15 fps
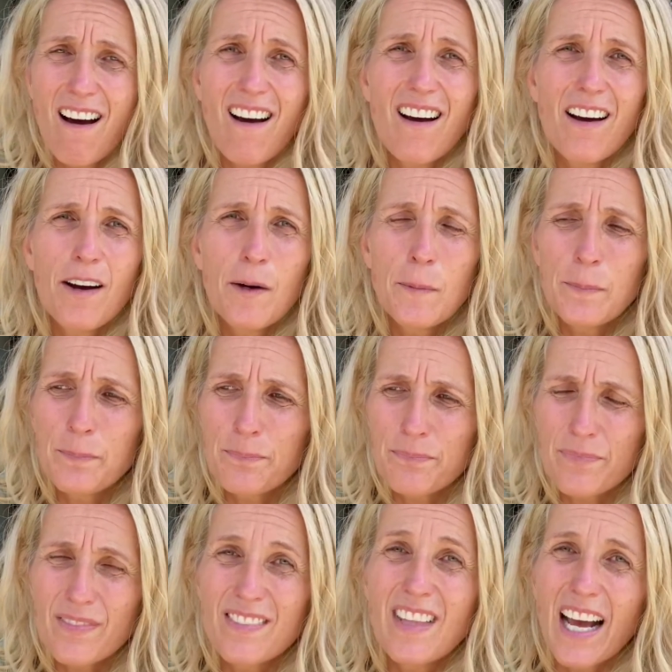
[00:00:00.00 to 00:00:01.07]

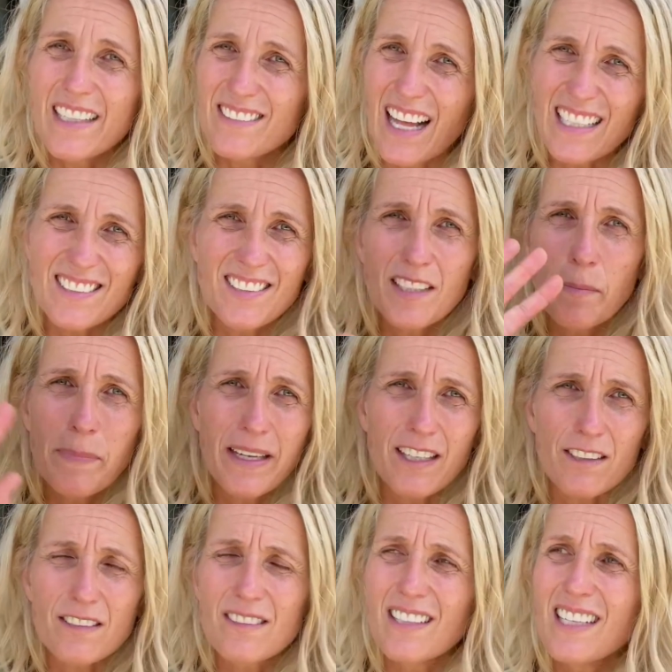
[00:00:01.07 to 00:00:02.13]
That's in the
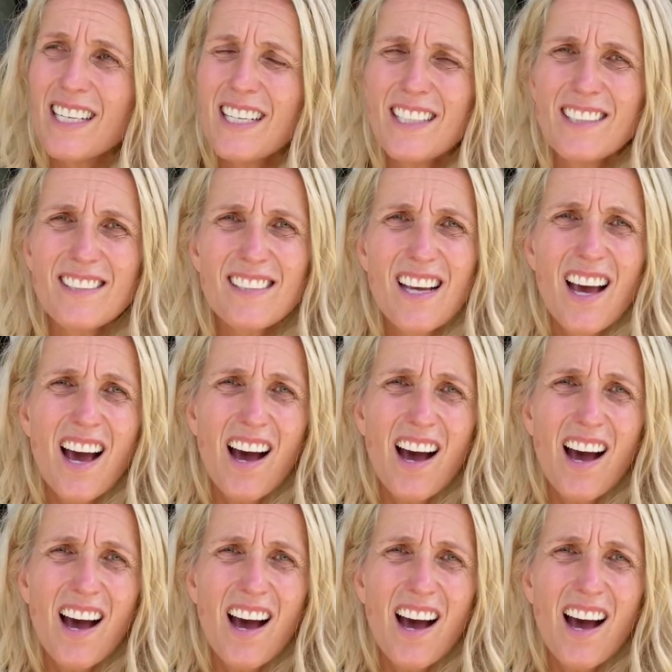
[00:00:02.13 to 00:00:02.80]
bigger cities.